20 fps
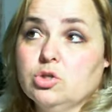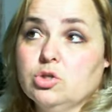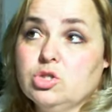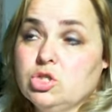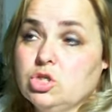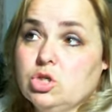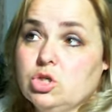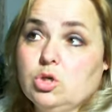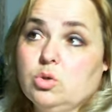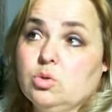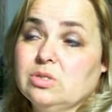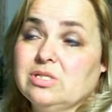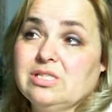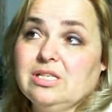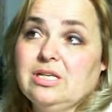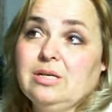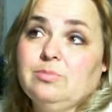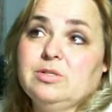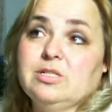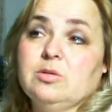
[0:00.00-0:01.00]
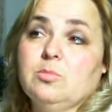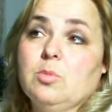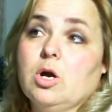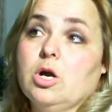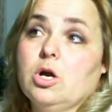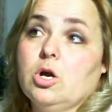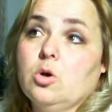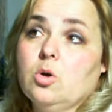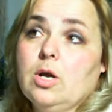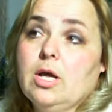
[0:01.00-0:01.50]
to sleep
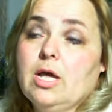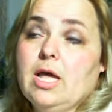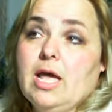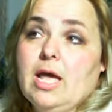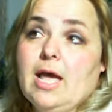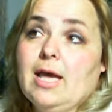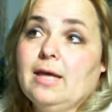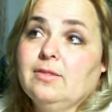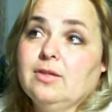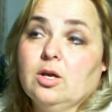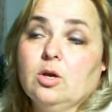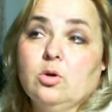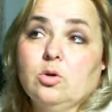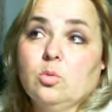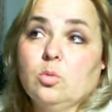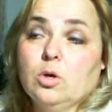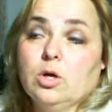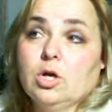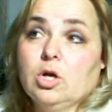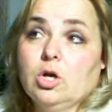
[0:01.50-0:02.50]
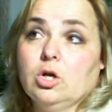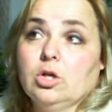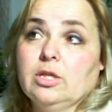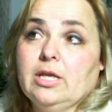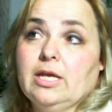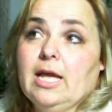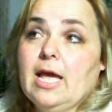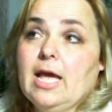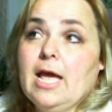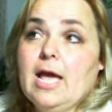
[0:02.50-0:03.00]
tomorrow and then go to work
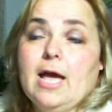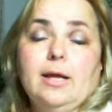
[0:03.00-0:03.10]
early.